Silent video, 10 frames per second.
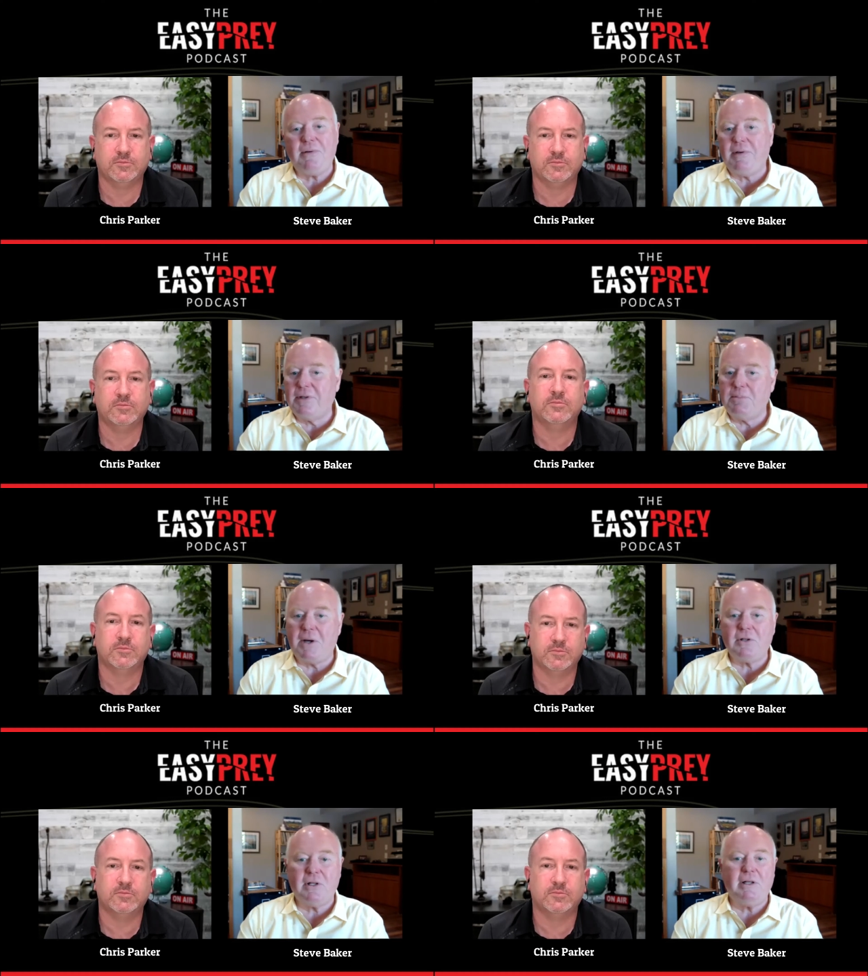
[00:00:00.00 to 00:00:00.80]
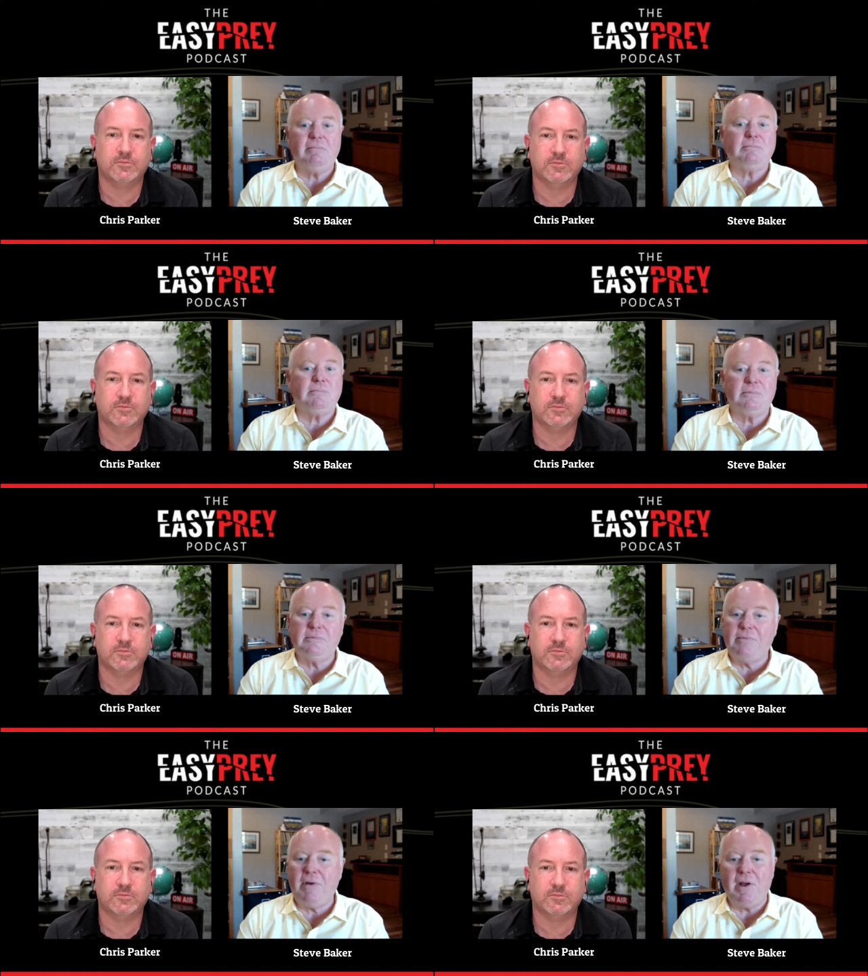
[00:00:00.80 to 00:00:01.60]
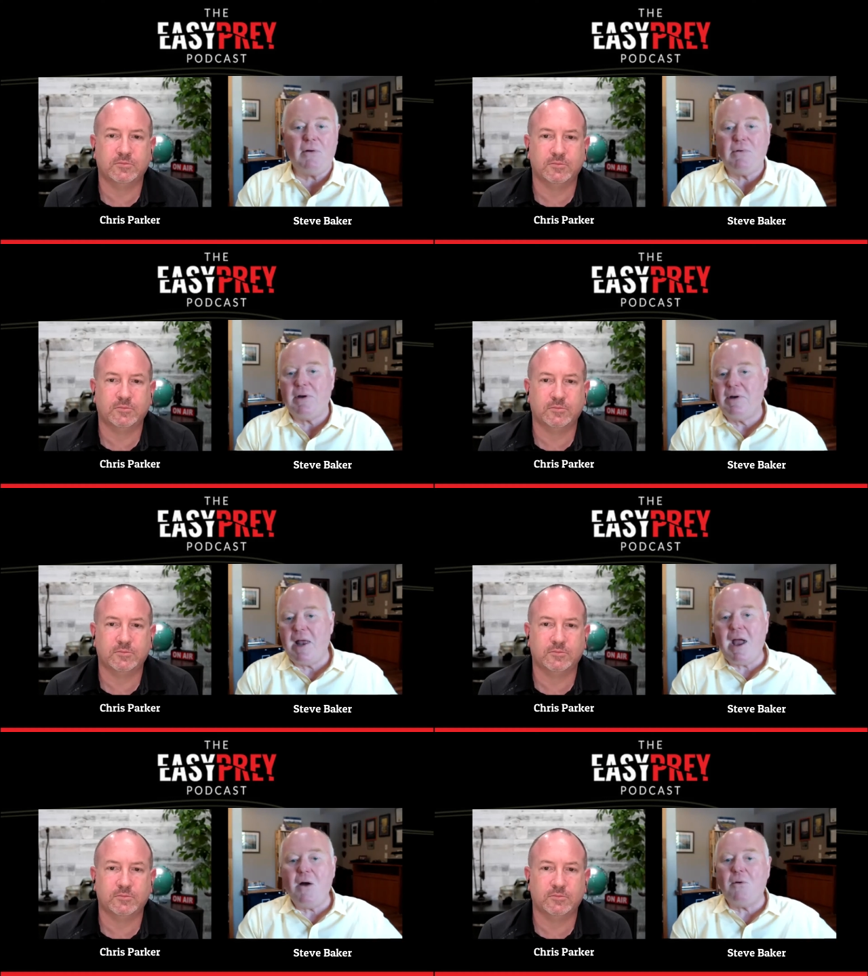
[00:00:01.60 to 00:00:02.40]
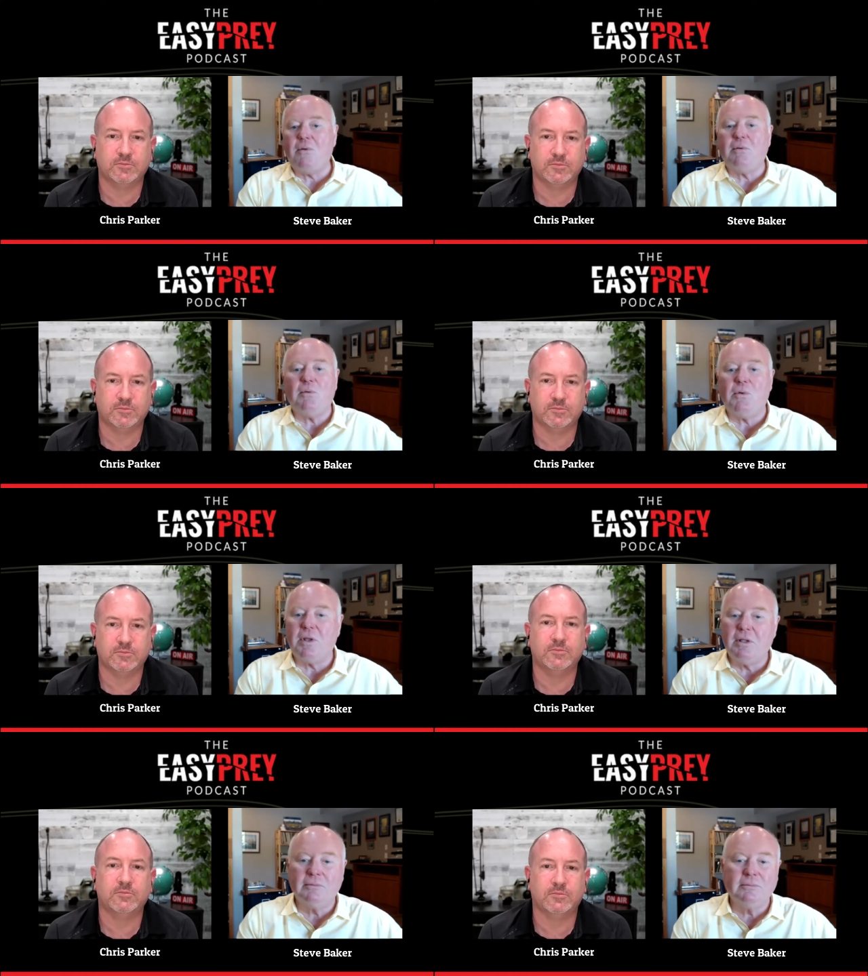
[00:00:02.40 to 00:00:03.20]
Speaker 1: especially, you know, now with